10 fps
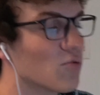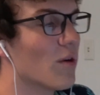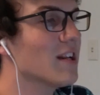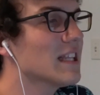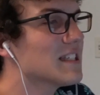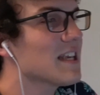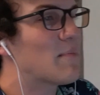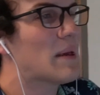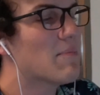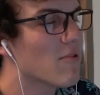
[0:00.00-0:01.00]
what are these
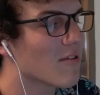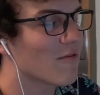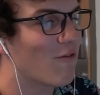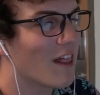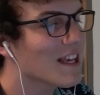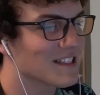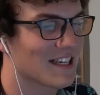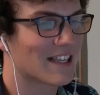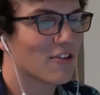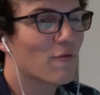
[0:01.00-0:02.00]
like people
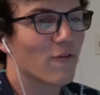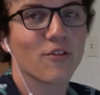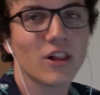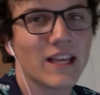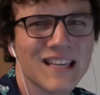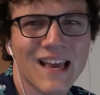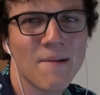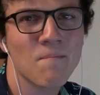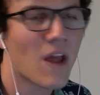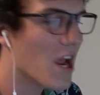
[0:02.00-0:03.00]
flexing? They're like,
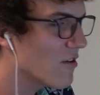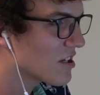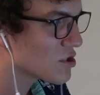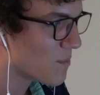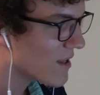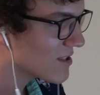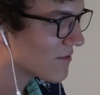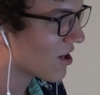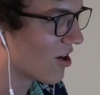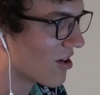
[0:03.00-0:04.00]
yeah, I own
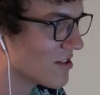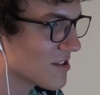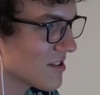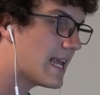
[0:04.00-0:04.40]
expensive cars.